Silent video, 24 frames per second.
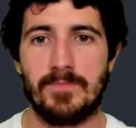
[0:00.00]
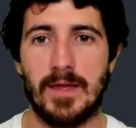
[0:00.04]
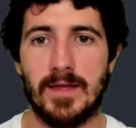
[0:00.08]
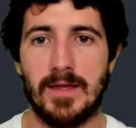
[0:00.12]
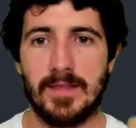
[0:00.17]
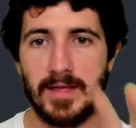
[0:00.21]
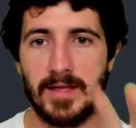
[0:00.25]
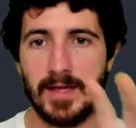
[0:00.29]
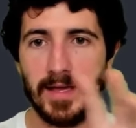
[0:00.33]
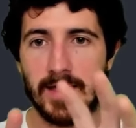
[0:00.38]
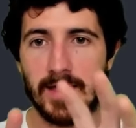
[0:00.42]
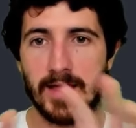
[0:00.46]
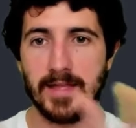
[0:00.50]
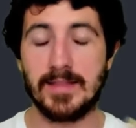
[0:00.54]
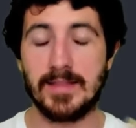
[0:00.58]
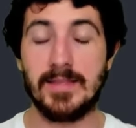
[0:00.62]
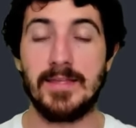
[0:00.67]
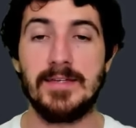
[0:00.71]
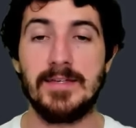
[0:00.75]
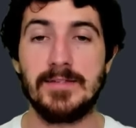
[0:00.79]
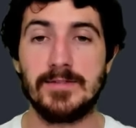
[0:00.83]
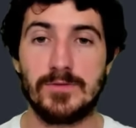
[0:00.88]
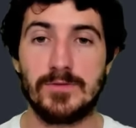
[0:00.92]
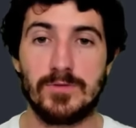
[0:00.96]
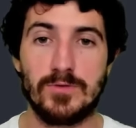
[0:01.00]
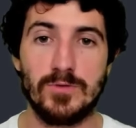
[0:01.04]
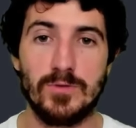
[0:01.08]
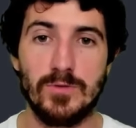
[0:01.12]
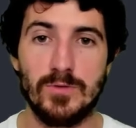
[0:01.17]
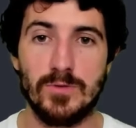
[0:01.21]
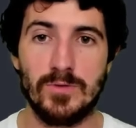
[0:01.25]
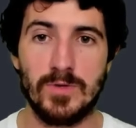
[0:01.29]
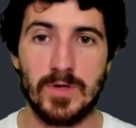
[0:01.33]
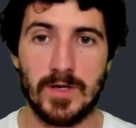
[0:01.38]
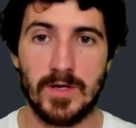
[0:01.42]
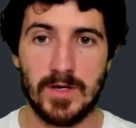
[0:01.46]
and then I get these
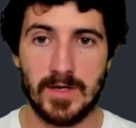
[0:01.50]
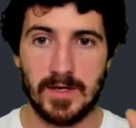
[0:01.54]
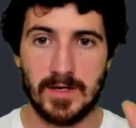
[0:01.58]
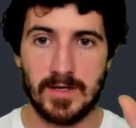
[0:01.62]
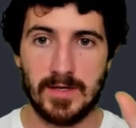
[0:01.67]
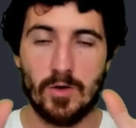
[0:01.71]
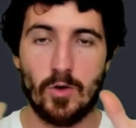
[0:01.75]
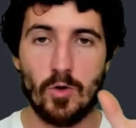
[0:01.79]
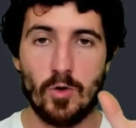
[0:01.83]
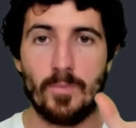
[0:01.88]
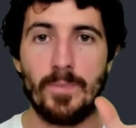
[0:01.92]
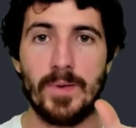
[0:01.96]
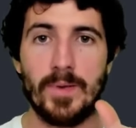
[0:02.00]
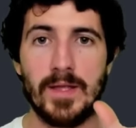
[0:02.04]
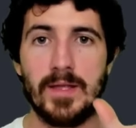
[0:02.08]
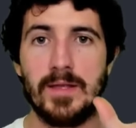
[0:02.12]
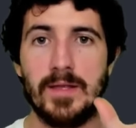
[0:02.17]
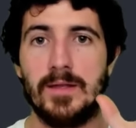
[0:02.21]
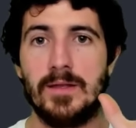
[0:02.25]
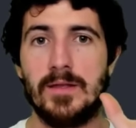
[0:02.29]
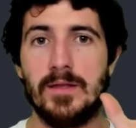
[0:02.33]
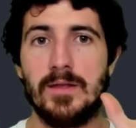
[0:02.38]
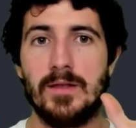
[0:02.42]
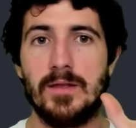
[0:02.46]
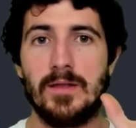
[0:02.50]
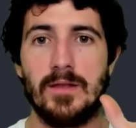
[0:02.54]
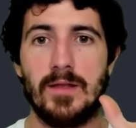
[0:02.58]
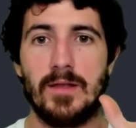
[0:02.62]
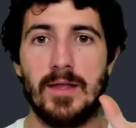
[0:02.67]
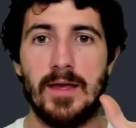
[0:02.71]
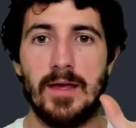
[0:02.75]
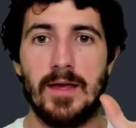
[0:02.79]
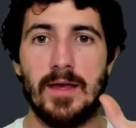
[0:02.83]
two open